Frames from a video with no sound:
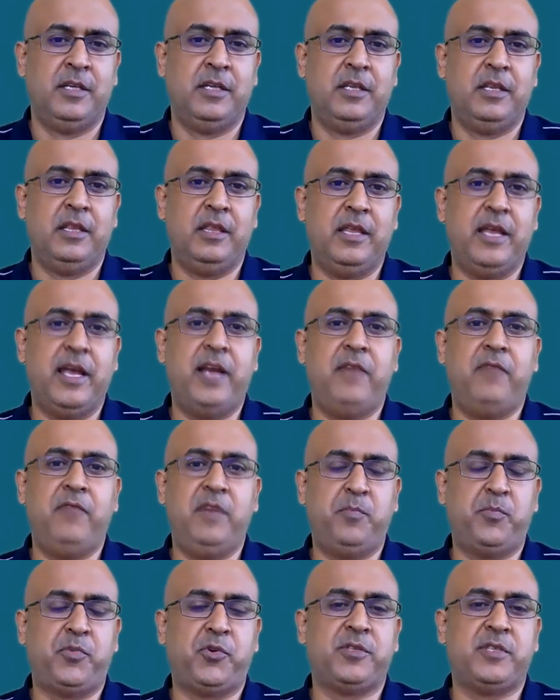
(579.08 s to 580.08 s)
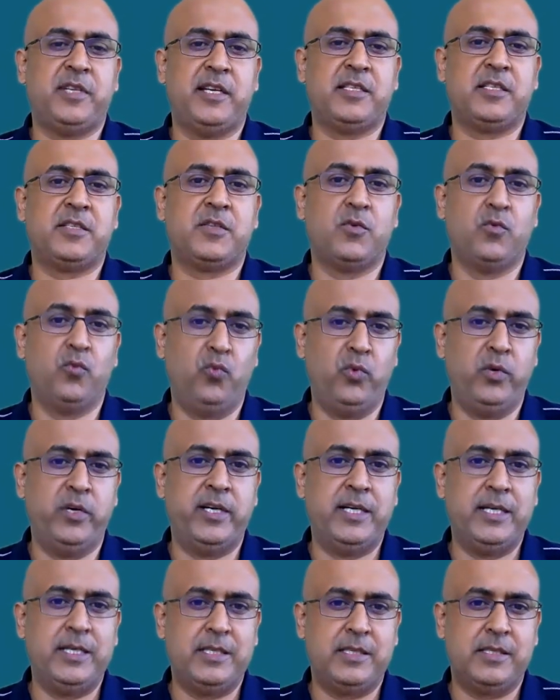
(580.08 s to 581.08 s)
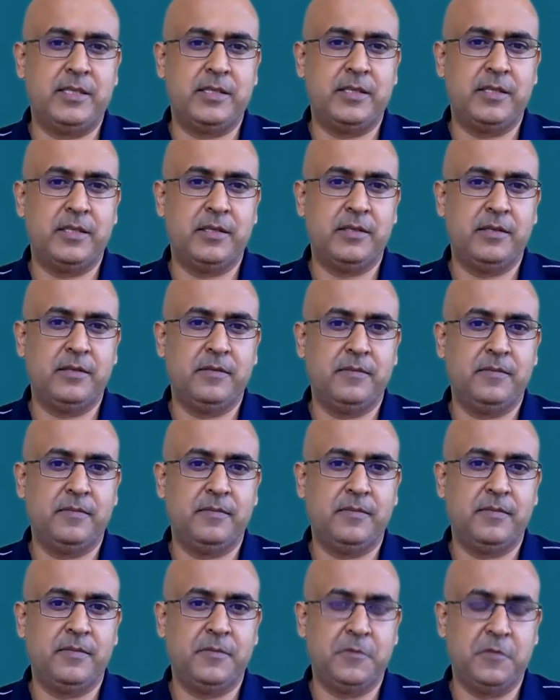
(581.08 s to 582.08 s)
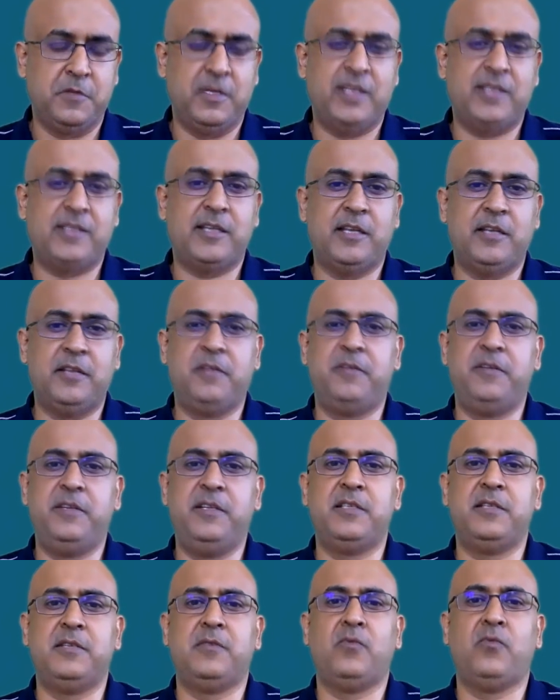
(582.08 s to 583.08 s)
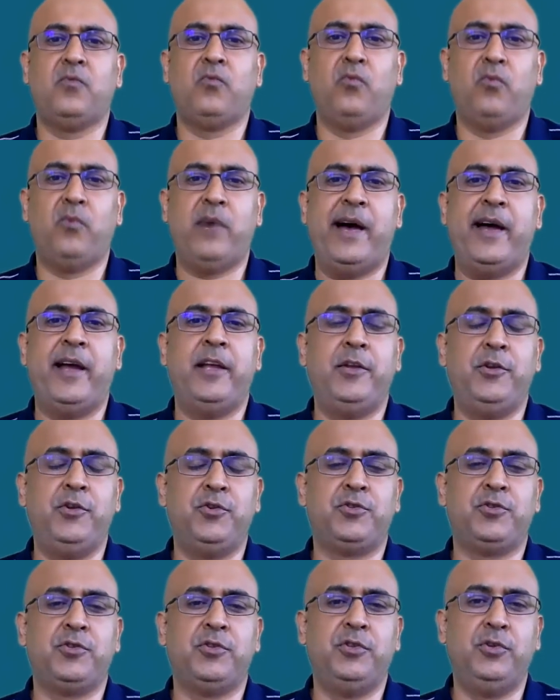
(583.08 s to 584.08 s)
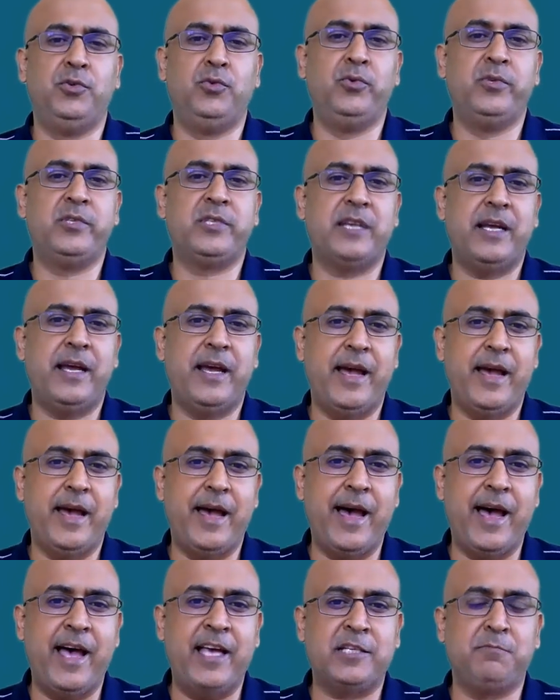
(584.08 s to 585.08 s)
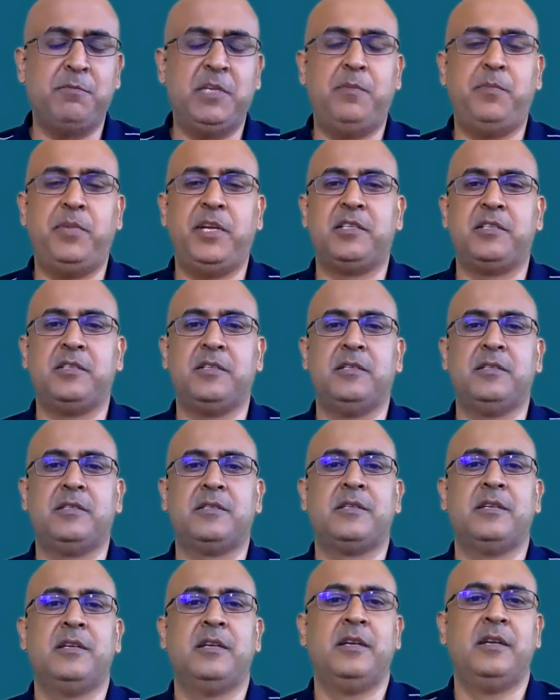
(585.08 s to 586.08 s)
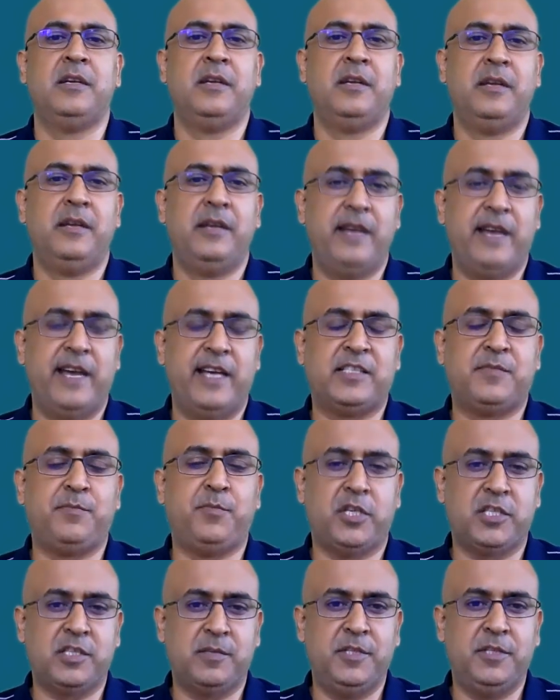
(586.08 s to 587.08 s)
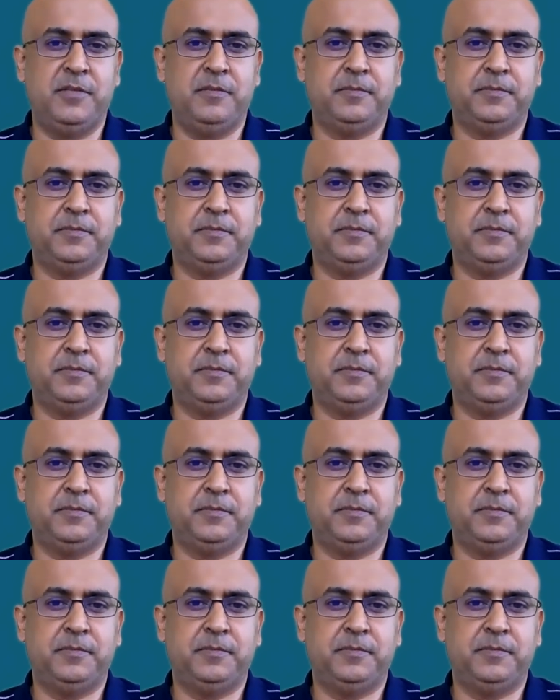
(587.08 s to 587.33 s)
than we process words. So that's another reason why you should use as many pictures as possible.